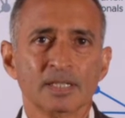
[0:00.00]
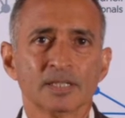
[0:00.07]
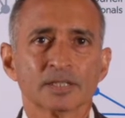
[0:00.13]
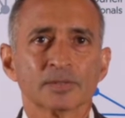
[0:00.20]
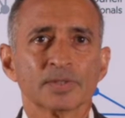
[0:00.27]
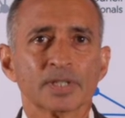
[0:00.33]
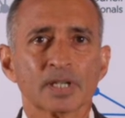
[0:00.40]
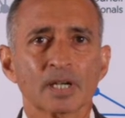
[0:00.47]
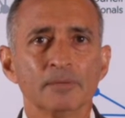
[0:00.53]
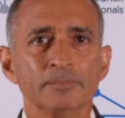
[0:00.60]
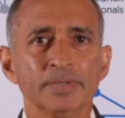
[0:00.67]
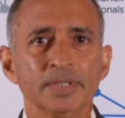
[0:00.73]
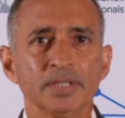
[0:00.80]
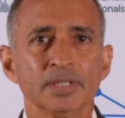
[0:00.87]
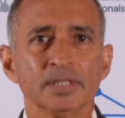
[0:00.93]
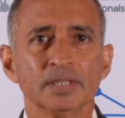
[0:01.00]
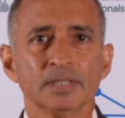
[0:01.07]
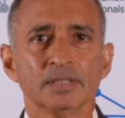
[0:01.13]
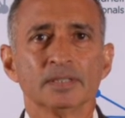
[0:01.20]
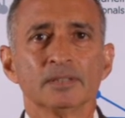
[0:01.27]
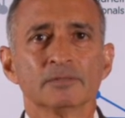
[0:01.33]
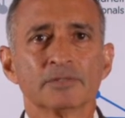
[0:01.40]
So when a company
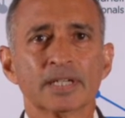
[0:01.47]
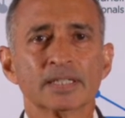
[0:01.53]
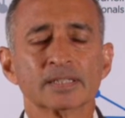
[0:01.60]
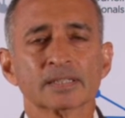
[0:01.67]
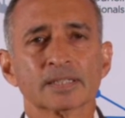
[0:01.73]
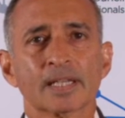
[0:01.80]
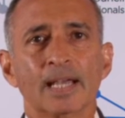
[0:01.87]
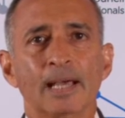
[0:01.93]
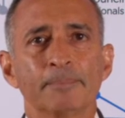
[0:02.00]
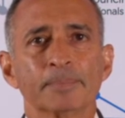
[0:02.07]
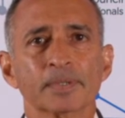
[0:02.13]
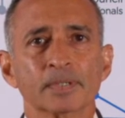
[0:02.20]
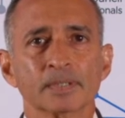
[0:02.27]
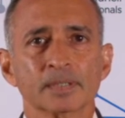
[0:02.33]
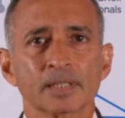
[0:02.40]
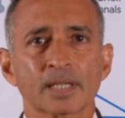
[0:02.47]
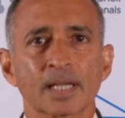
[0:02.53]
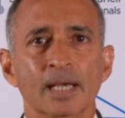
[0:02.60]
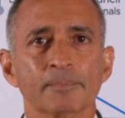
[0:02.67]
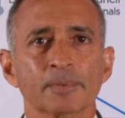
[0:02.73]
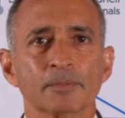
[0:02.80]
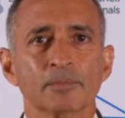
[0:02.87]
raises capital in the
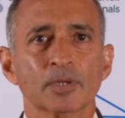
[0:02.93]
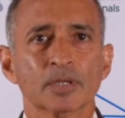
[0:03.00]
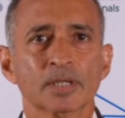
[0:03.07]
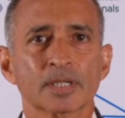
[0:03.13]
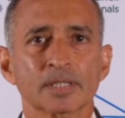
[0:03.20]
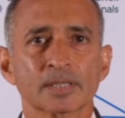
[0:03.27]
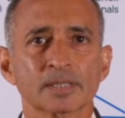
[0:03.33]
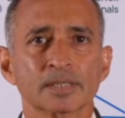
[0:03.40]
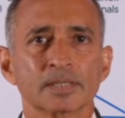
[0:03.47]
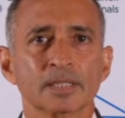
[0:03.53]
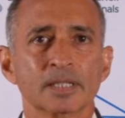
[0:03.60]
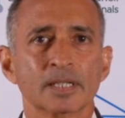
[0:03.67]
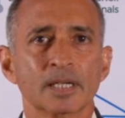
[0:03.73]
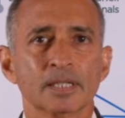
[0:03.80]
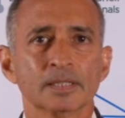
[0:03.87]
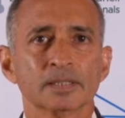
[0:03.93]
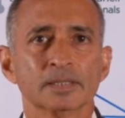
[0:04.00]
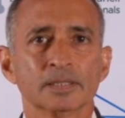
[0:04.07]
capital markets, they're either